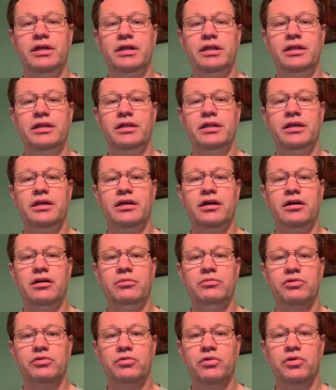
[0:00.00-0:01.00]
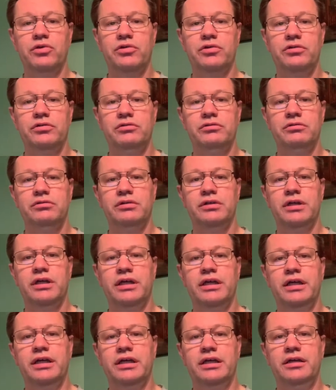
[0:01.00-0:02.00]
the comps were,
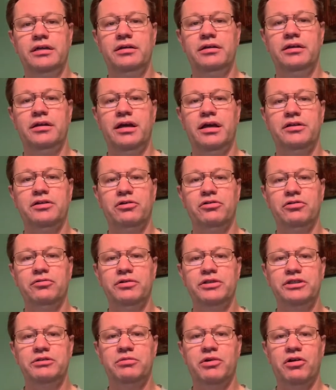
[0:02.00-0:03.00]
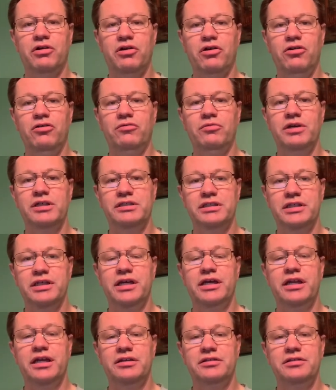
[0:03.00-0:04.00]
and I told her when she brought it home, I said, yeah,
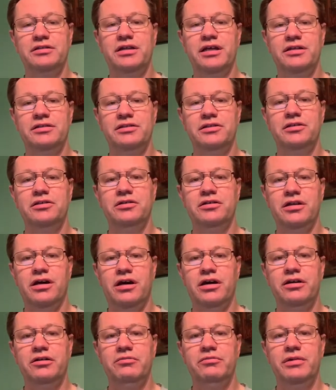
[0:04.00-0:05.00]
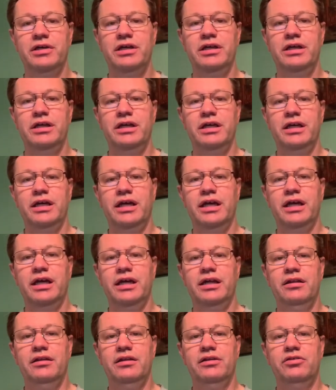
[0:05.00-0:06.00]
that's a good item.
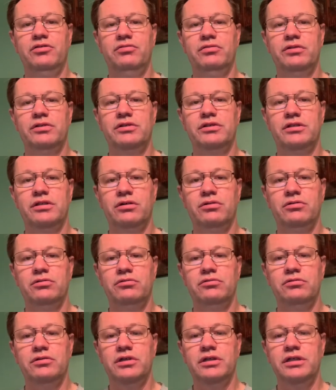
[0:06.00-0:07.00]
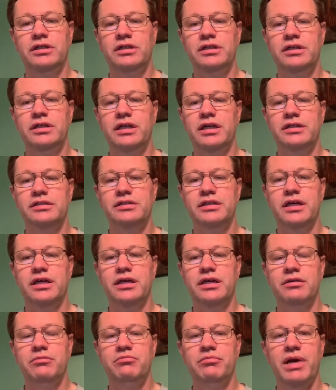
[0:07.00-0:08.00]
And this one sold. It is
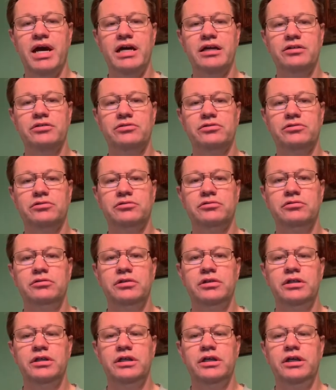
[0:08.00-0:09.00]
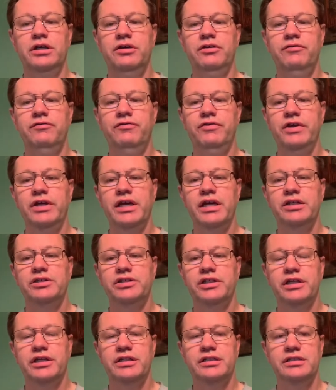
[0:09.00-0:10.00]
a Maxell
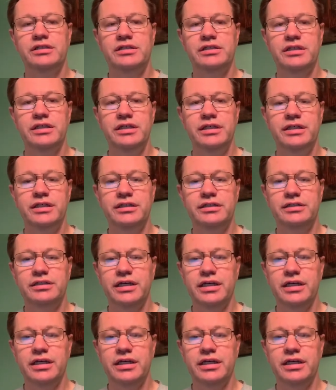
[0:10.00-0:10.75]
VHS-C cassette